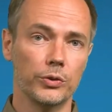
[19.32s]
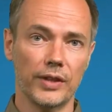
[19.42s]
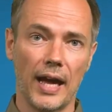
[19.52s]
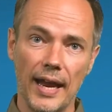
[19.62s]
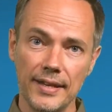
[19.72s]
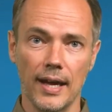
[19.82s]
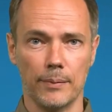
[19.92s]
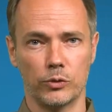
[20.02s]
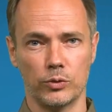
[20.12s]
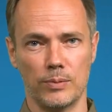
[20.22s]
our assumptions
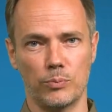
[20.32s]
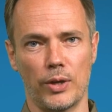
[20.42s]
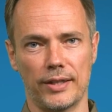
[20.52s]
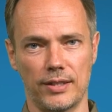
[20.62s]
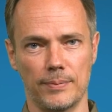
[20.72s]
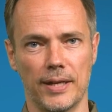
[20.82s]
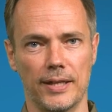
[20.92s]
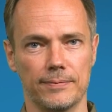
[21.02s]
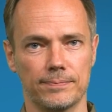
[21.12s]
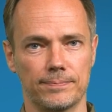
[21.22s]
about the project
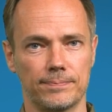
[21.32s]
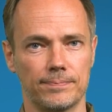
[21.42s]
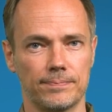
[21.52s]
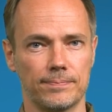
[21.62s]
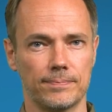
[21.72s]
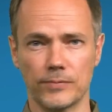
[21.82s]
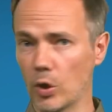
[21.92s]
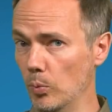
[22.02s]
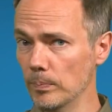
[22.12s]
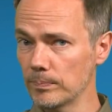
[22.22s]
topic.
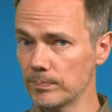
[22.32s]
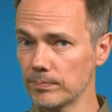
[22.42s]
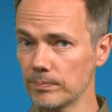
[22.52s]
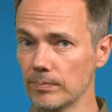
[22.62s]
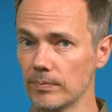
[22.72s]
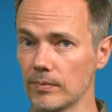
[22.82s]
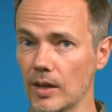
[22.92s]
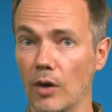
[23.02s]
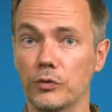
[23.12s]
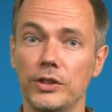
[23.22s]
Why?
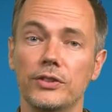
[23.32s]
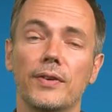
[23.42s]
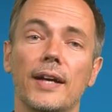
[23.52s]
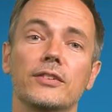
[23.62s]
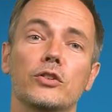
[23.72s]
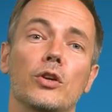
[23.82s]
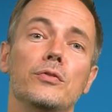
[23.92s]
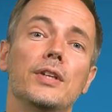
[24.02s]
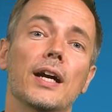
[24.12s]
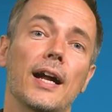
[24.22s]
This way we
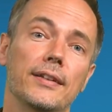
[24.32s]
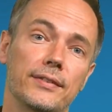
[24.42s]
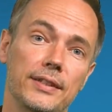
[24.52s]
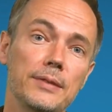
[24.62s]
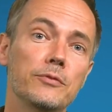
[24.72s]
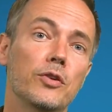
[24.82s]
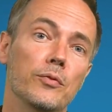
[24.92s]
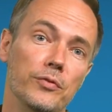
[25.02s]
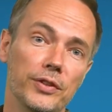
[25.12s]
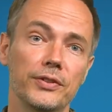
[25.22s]
can benefit from each
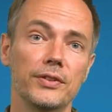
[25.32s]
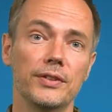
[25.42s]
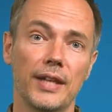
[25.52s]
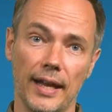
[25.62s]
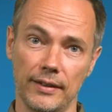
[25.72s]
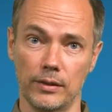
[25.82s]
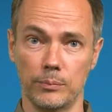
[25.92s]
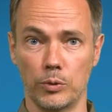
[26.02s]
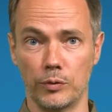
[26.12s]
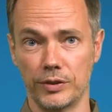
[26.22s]
other's knowledge as a
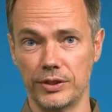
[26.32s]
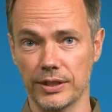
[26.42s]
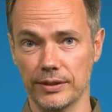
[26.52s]
team.